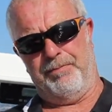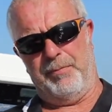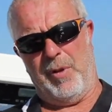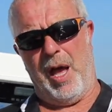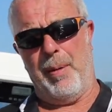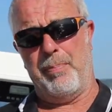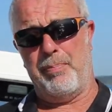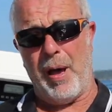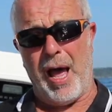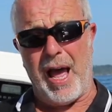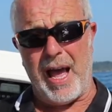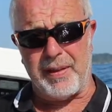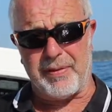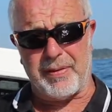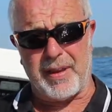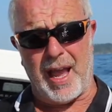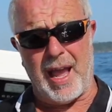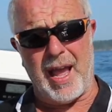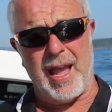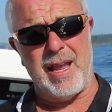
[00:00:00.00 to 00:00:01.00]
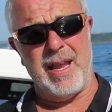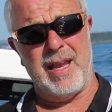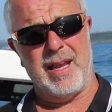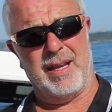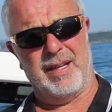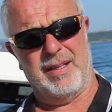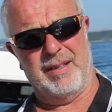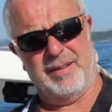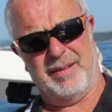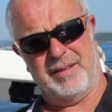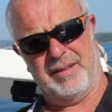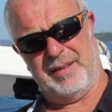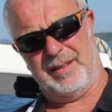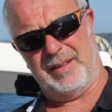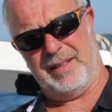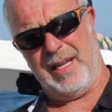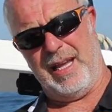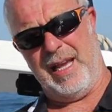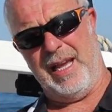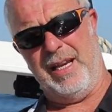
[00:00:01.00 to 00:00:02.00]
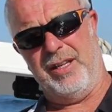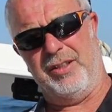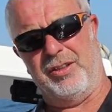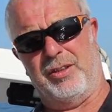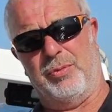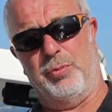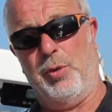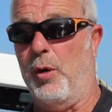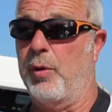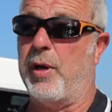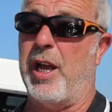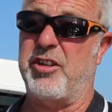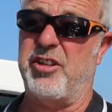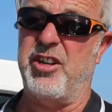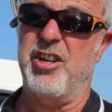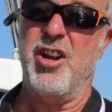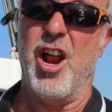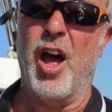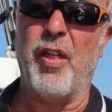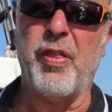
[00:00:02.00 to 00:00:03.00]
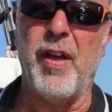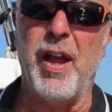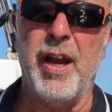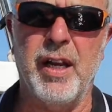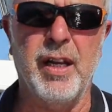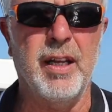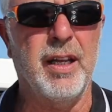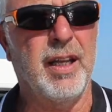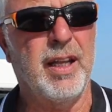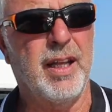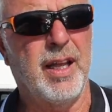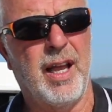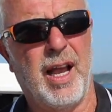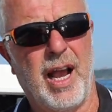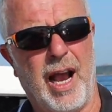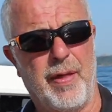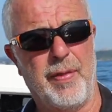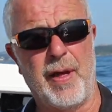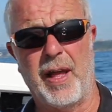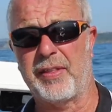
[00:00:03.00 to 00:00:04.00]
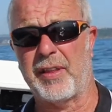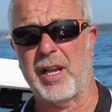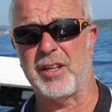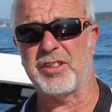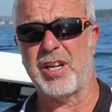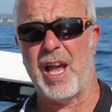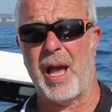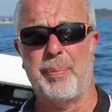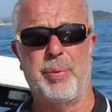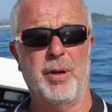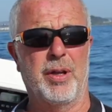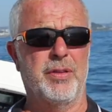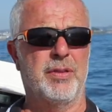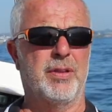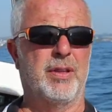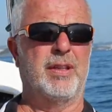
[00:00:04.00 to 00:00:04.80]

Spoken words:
A bad day is, well, catching nothing, and that does happen.